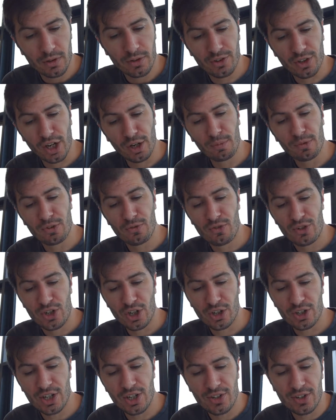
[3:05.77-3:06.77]
Types of
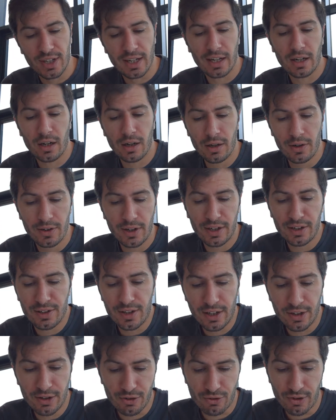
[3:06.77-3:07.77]
judges, including
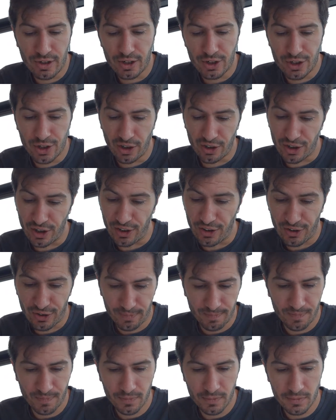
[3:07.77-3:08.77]
district judges.
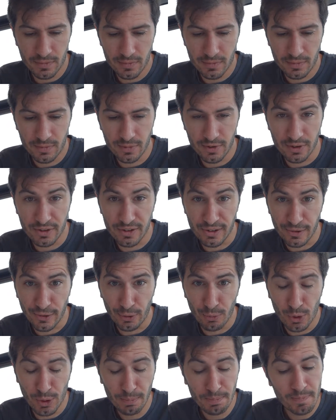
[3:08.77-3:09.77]
This is a
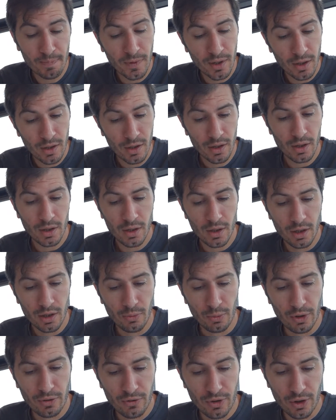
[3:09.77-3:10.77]
long one.
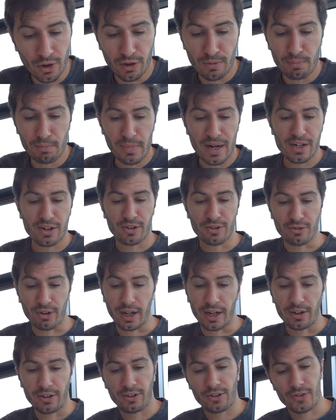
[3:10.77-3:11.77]
We've got
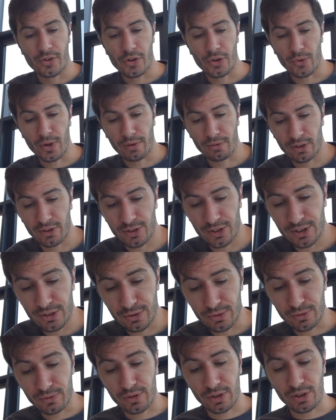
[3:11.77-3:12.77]
magistrates who have a
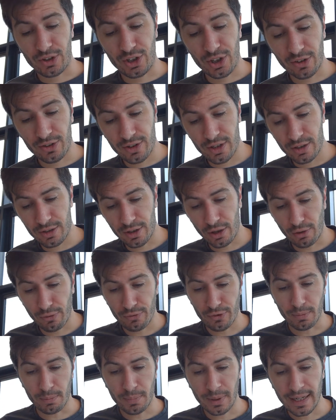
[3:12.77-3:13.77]
title of the Justice
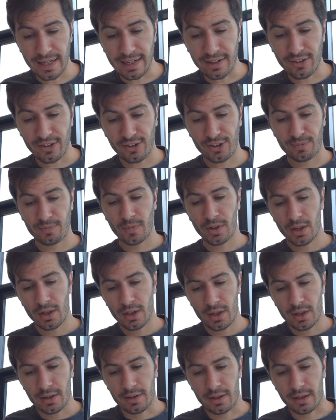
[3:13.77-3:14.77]
of the Peace.
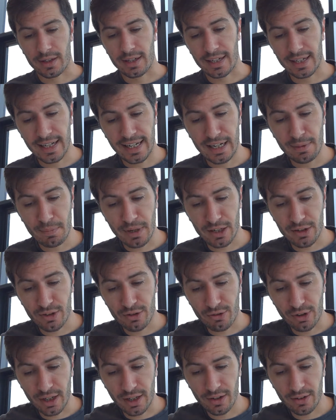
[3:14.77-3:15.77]
They are lay
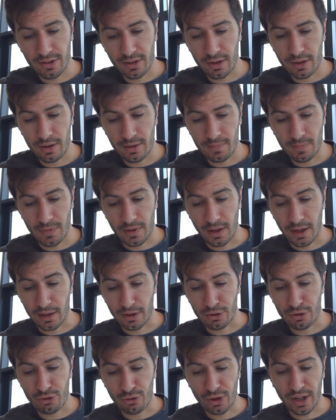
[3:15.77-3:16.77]
magistrates and
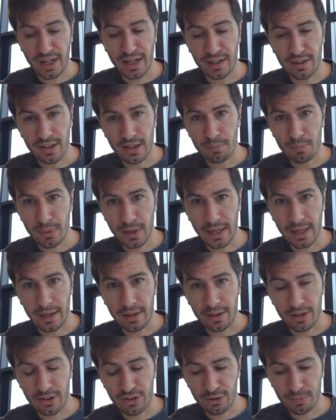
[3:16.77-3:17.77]
are trained and paid
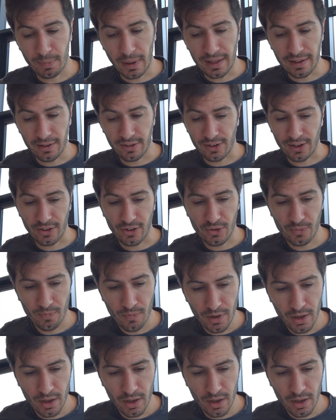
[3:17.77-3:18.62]
expenses.